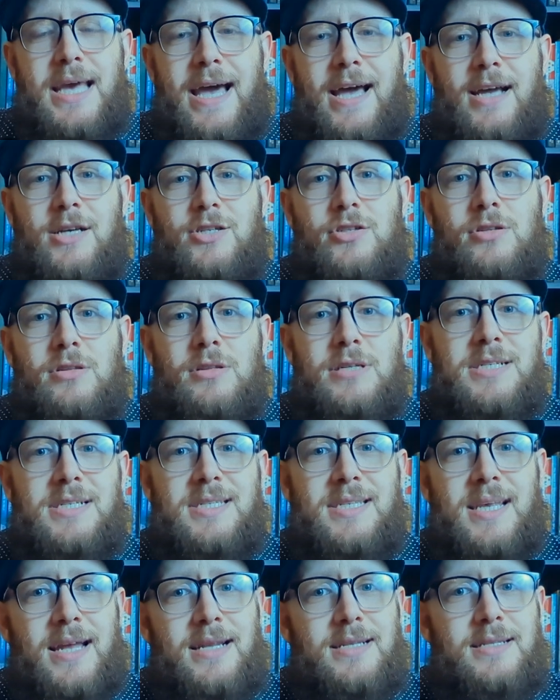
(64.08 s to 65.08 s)
actually
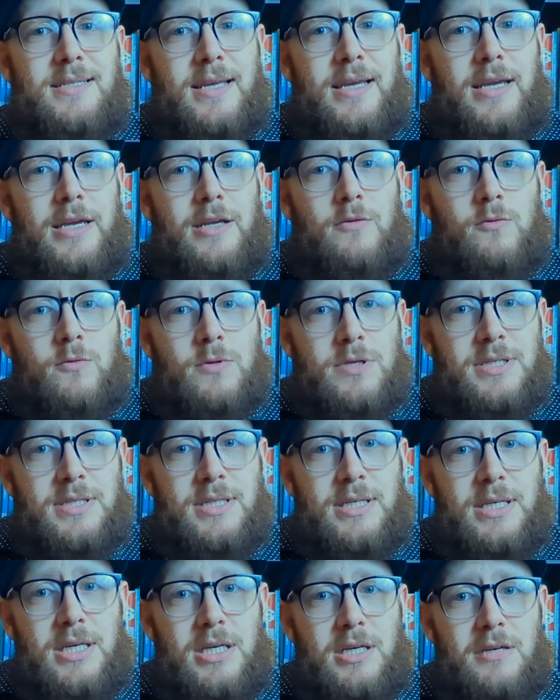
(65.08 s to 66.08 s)
sent and
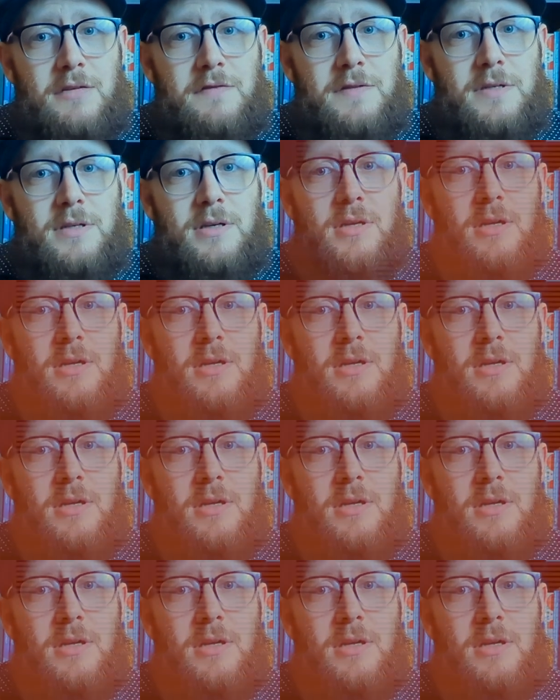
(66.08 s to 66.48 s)
received